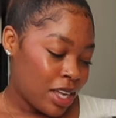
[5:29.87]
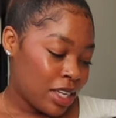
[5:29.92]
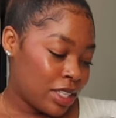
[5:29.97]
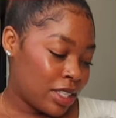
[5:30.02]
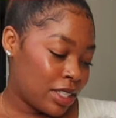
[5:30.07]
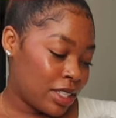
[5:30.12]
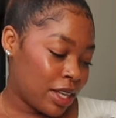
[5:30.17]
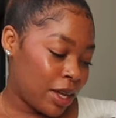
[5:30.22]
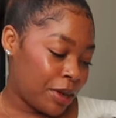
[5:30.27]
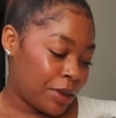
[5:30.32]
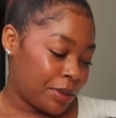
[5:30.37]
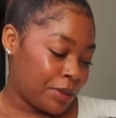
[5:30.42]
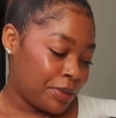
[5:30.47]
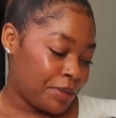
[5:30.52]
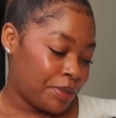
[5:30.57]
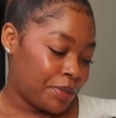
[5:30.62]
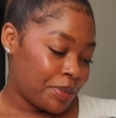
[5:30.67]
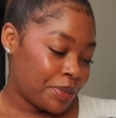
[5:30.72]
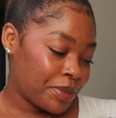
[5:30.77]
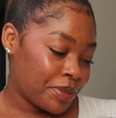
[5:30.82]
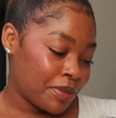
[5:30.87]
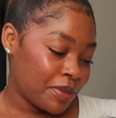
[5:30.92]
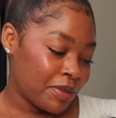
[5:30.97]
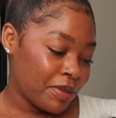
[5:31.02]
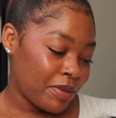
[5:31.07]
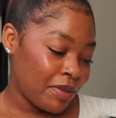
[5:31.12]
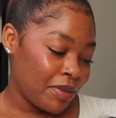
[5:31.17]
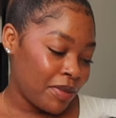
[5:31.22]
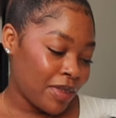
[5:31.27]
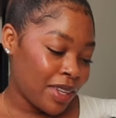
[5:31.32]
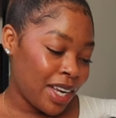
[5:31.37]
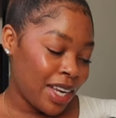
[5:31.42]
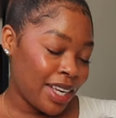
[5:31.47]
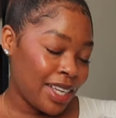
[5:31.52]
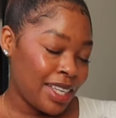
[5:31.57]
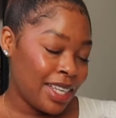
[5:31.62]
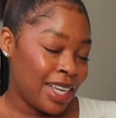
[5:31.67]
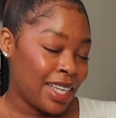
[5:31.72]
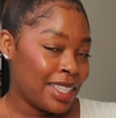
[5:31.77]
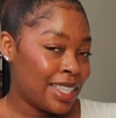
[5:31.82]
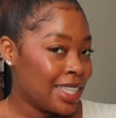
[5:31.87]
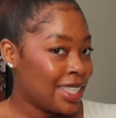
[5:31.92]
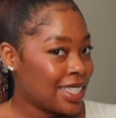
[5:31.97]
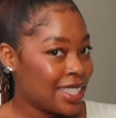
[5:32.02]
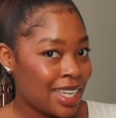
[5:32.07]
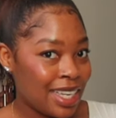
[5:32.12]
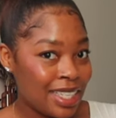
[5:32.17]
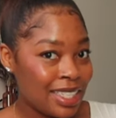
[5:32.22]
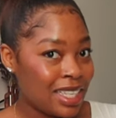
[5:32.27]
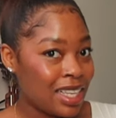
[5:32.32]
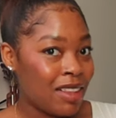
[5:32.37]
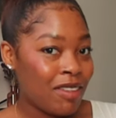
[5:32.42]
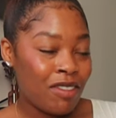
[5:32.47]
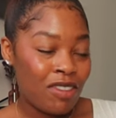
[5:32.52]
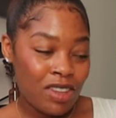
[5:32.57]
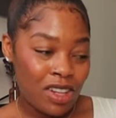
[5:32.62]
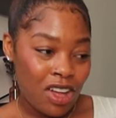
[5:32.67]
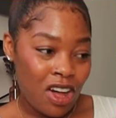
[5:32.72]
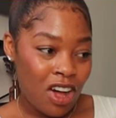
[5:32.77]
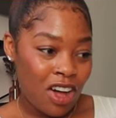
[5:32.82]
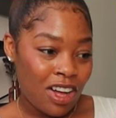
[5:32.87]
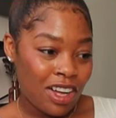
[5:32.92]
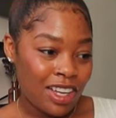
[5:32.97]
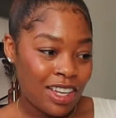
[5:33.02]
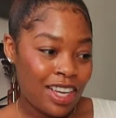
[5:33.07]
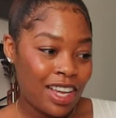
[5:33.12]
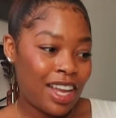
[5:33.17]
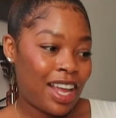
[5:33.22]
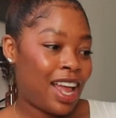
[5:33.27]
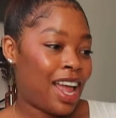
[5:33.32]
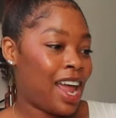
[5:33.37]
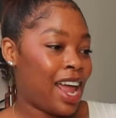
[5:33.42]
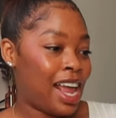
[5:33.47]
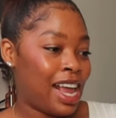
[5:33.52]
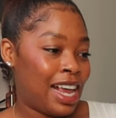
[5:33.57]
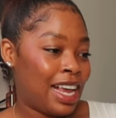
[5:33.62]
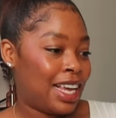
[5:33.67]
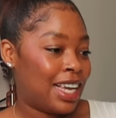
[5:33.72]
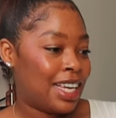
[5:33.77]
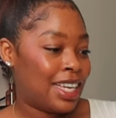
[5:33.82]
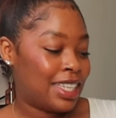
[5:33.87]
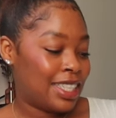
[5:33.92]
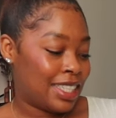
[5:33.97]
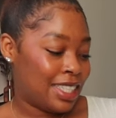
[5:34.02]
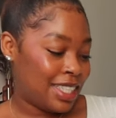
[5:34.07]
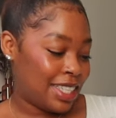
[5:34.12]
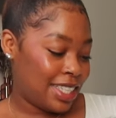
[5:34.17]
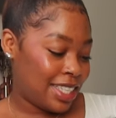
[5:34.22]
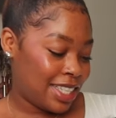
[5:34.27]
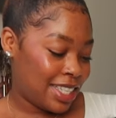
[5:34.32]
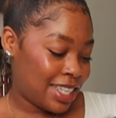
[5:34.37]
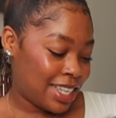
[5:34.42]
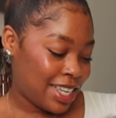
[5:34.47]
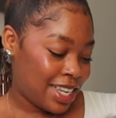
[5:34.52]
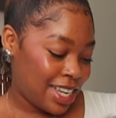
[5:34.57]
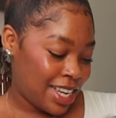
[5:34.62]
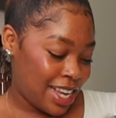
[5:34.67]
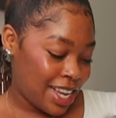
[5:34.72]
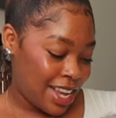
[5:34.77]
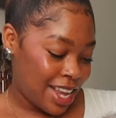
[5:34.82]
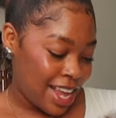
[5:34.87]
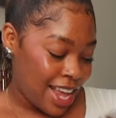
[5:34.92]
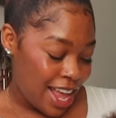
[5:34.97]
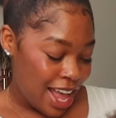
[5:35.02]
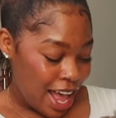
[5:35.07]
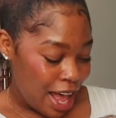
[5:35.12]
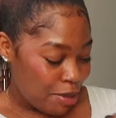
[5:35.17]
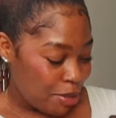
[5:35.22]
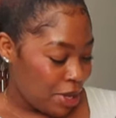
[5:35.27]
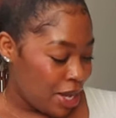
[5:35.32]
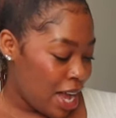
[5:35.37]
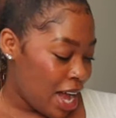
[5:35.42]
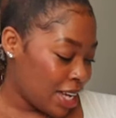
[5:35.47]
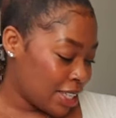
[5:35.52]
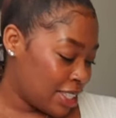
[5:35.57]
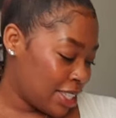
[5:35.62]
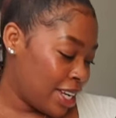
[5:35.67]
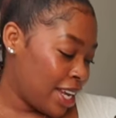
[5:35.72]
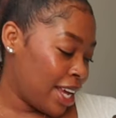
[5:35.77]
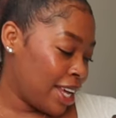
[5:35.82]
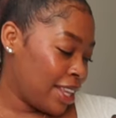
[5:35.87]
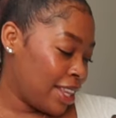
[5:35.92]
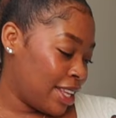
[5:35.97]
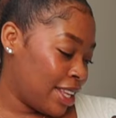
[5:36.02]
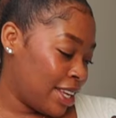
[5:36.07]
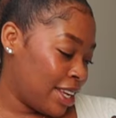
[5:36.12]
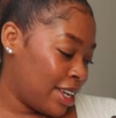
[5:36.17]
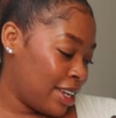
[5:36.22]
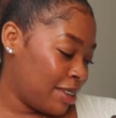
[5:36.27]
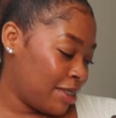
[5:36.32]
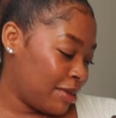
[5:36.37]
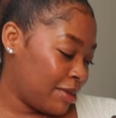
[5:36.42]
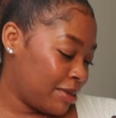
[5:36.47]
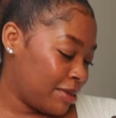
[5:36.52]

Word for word: So yeah, let's get into the vlog, and happy Gotcha Day, Theo.